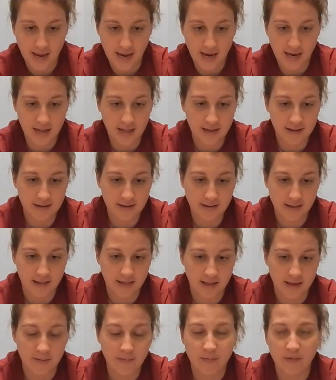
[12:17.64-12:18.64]
It is
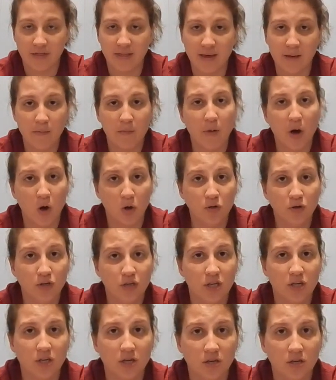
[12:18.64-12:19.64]
the
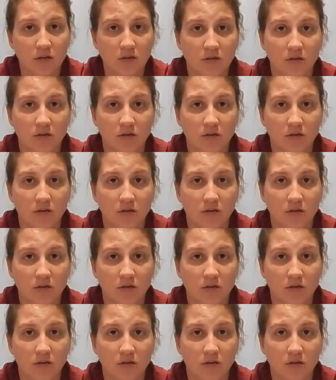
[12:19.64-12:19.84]
most